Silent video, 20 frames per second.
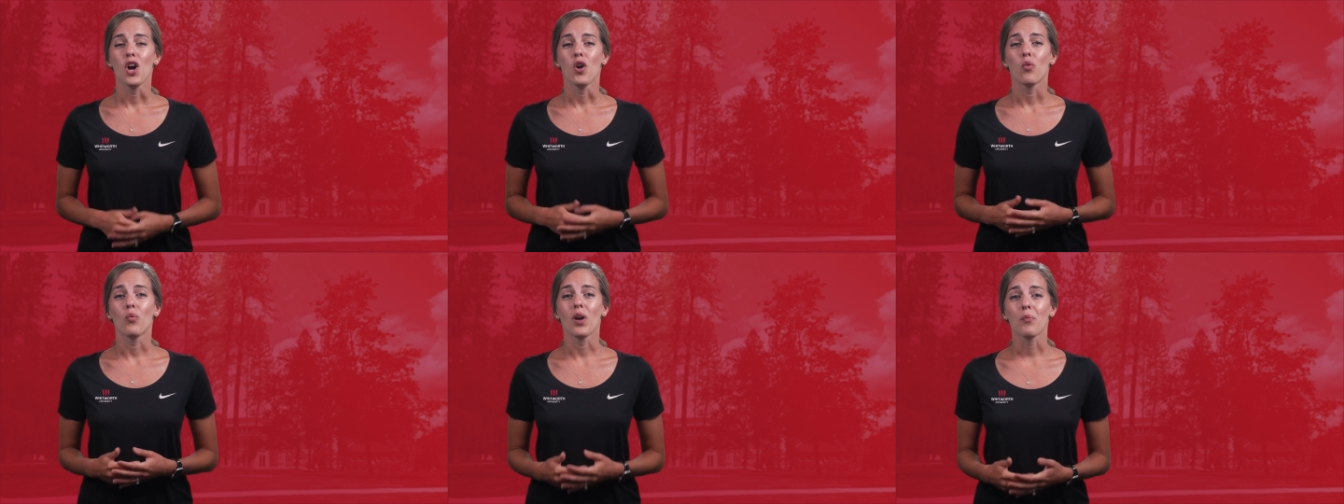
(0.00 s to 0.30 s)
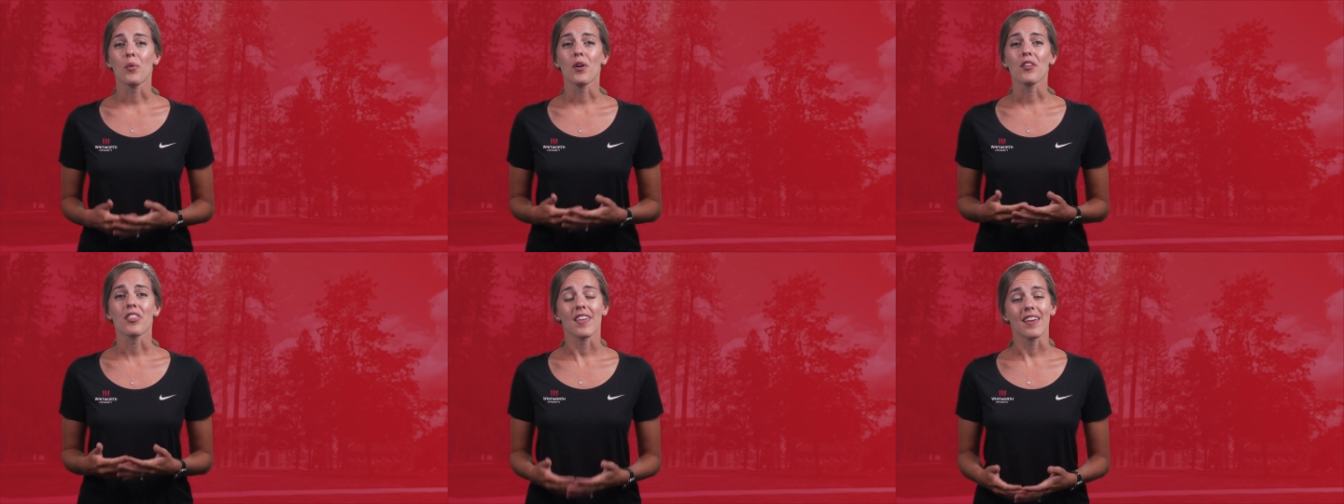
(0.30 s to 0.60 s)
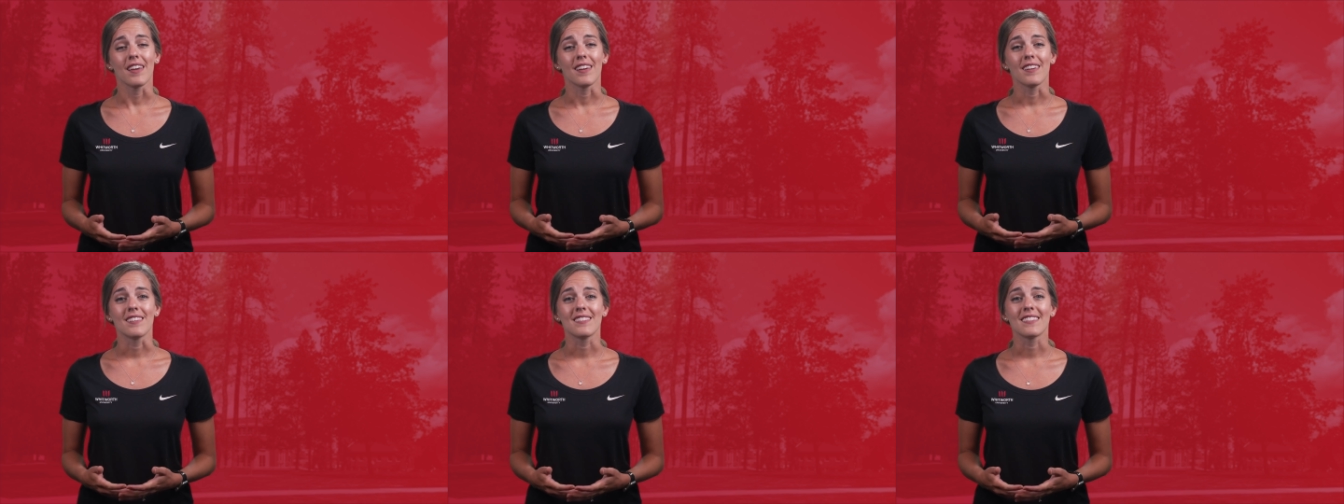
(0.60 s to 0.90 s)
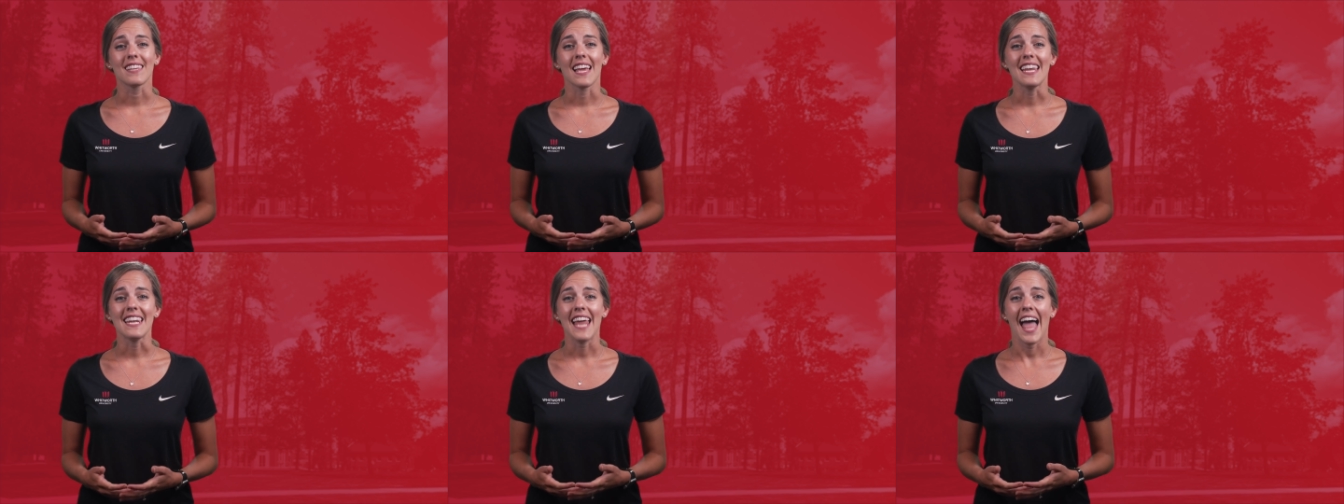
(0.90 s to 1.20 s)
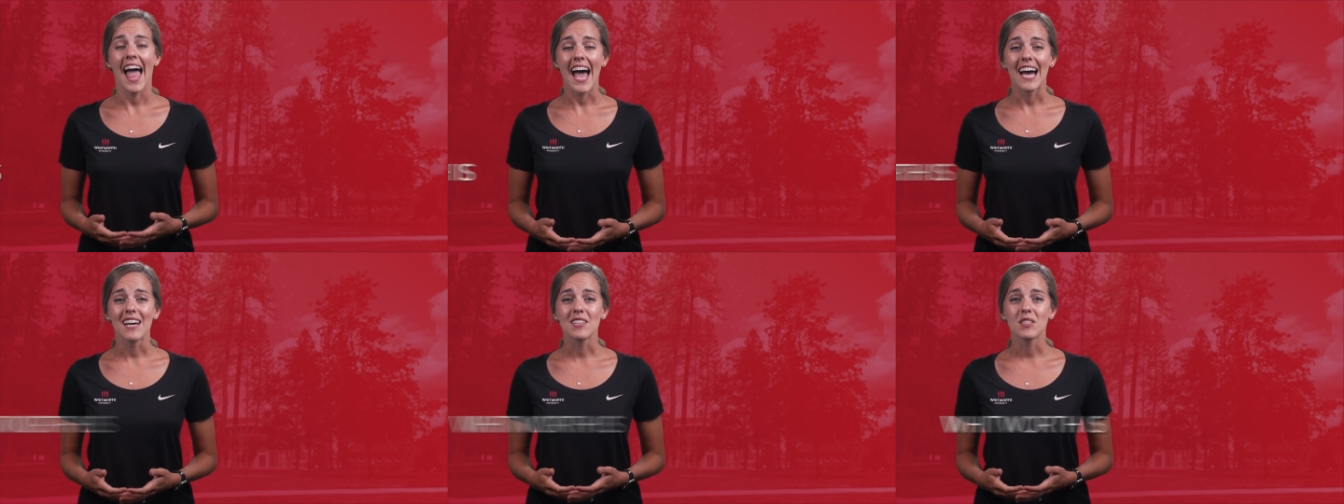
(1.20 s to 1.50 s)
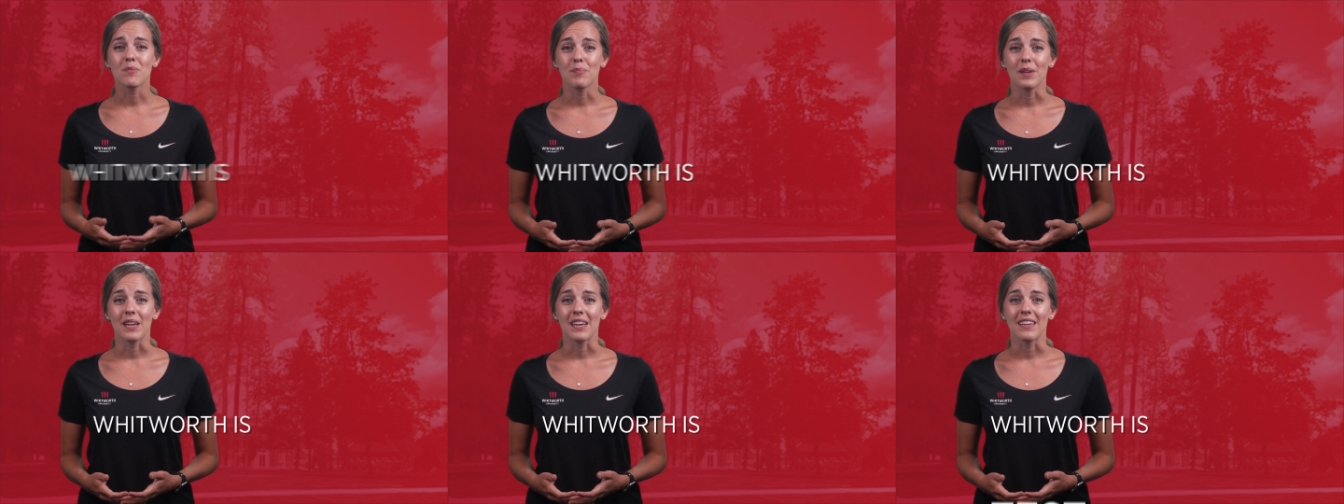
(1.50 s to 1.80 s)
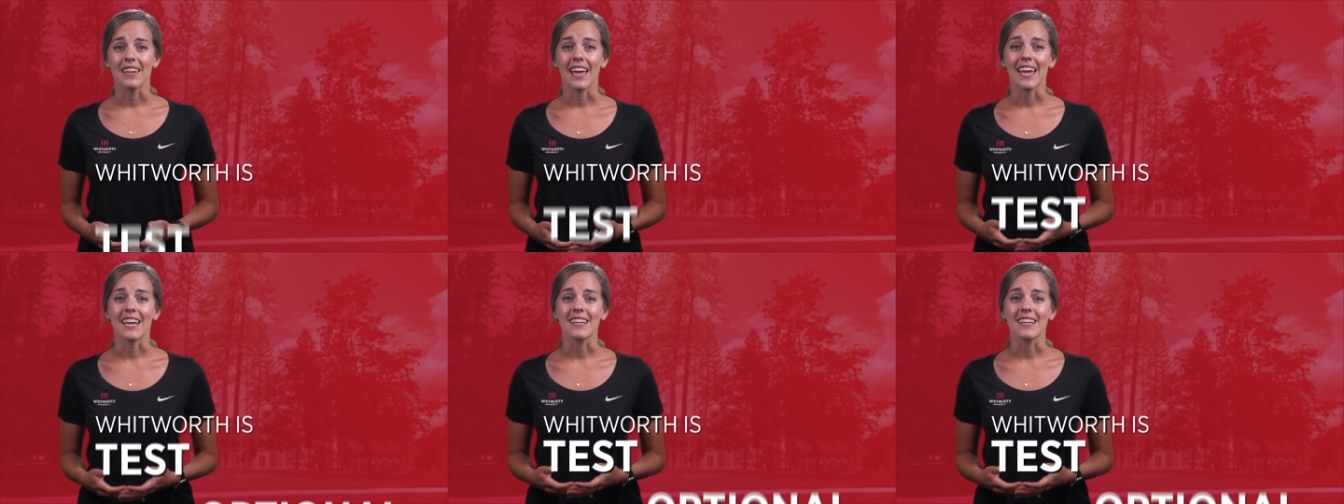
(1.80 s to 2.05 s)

Whitworth is and has been